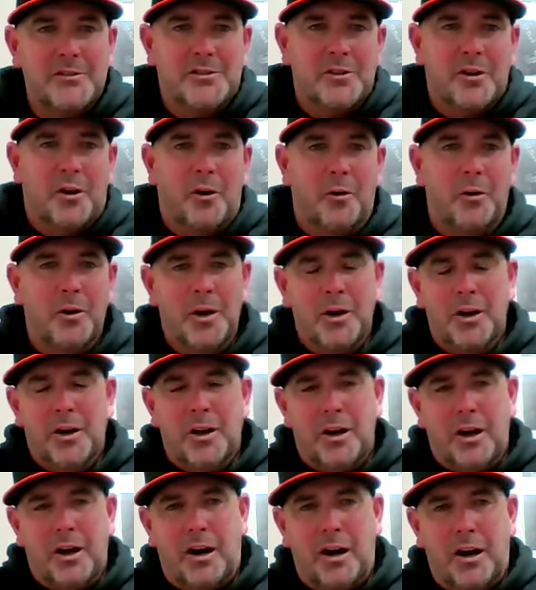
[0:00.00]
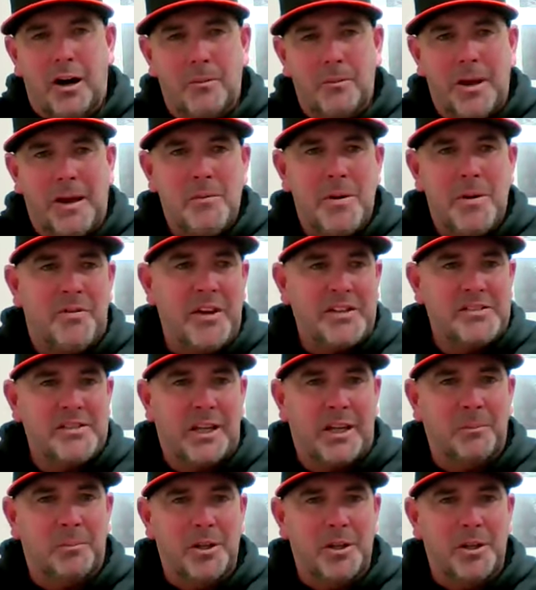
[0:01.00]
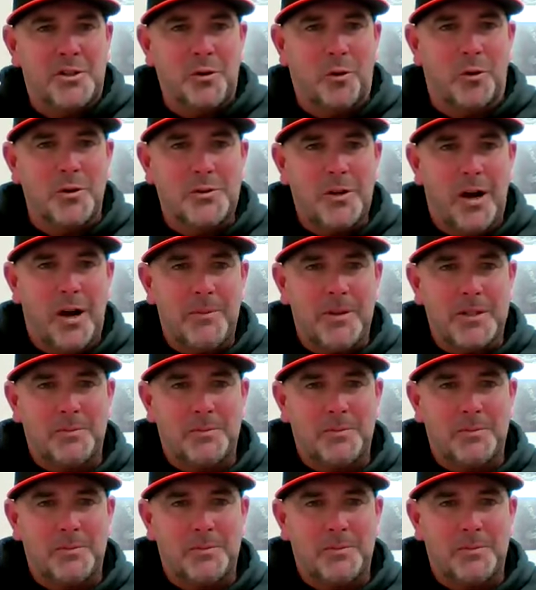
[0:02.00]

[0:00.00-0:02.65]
So everybody thinks they can play shortstop